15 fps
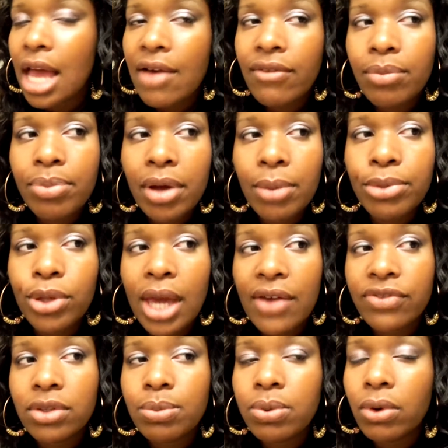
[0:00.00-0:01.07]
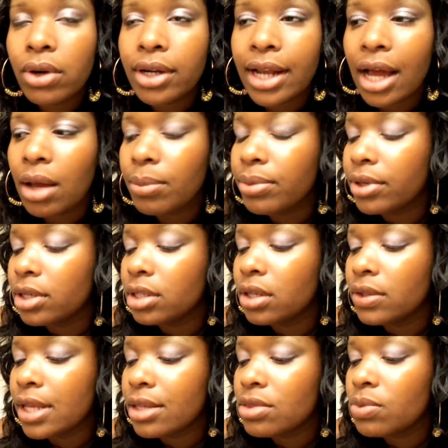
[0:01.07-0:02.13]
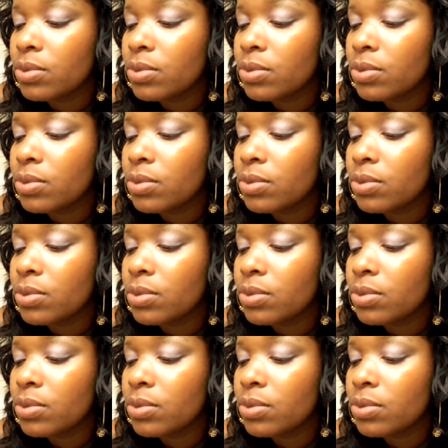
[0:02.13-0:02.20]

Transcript: have a pump. You have to pour it out, but you know, that's